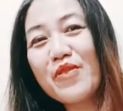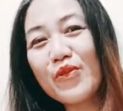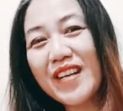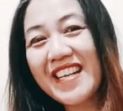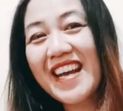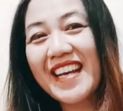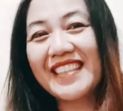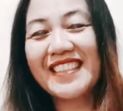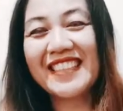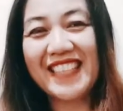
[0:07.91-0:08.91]
everyone.
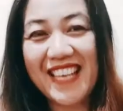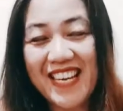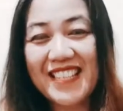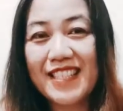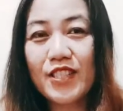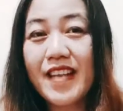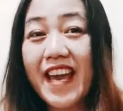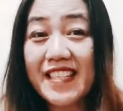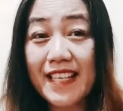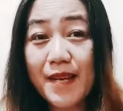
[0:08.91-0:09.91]
Yes, today
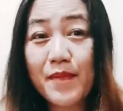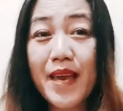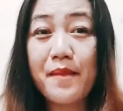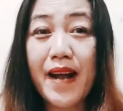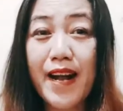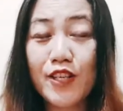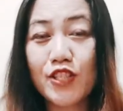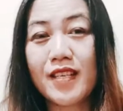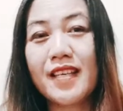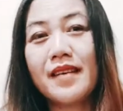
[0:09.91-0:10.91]
it's gonna be
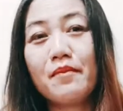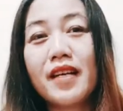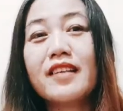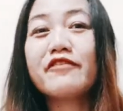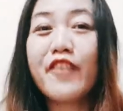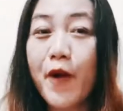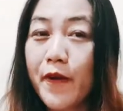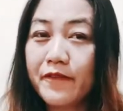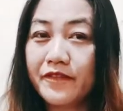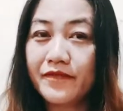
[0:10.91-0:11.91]
about modal
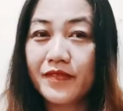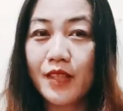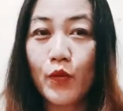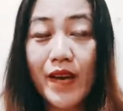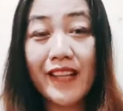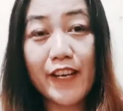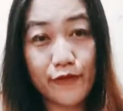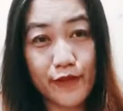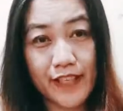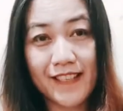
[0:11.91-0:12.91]
verb, will, and
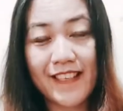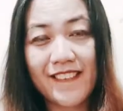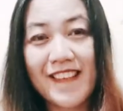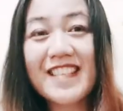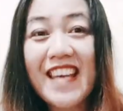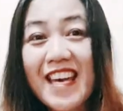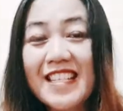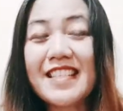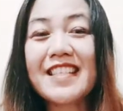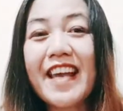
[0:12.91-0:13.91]
would. This is
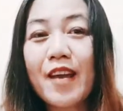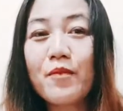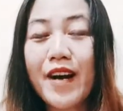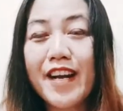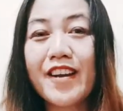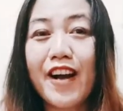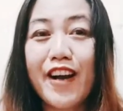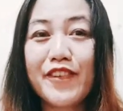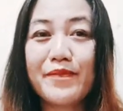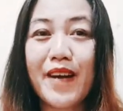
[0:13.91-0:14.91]
the second part
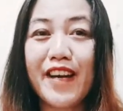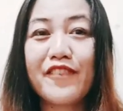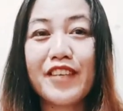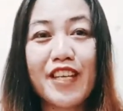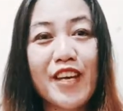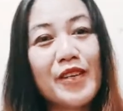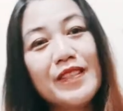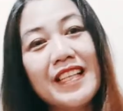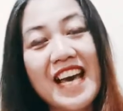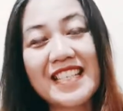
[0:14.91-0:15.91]
of my video
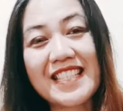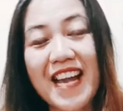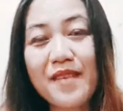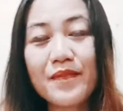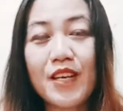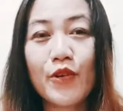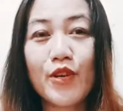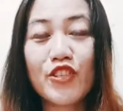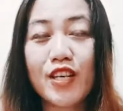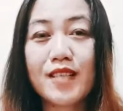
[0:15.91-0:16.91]
the last time,
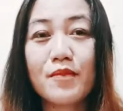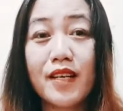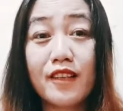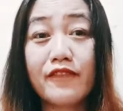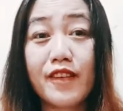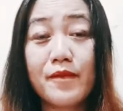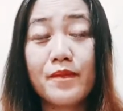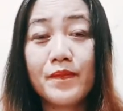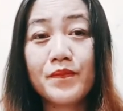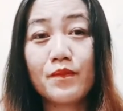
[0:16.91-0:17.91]
which is modal verb
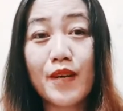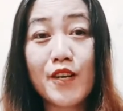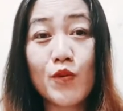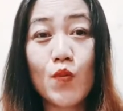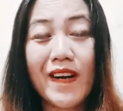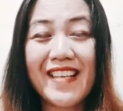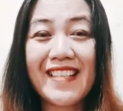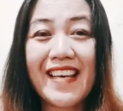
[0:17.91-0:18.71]
part 1,